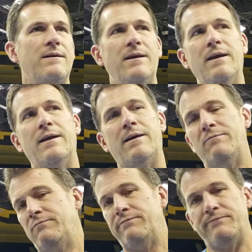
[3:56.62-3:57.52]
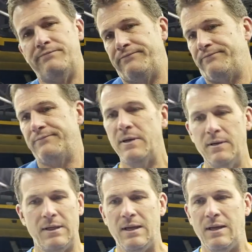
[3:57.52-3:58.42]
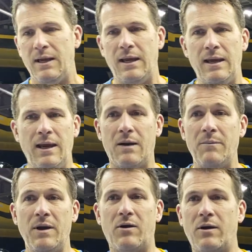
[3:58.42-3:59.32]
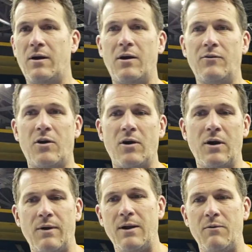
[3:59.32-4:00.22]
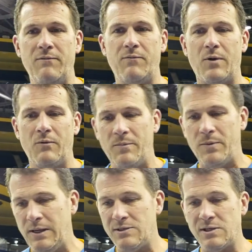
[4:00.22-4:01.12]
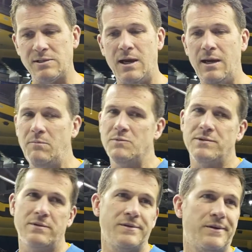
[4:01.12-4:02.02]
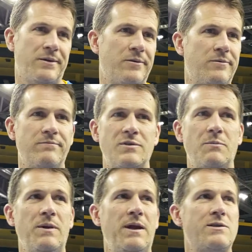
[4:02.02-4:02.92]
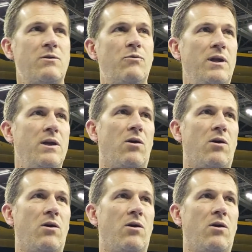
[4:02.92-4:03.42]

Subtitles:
Yeah. Yeah, I mean, our target right now, we played 6 games, so to me, that's a really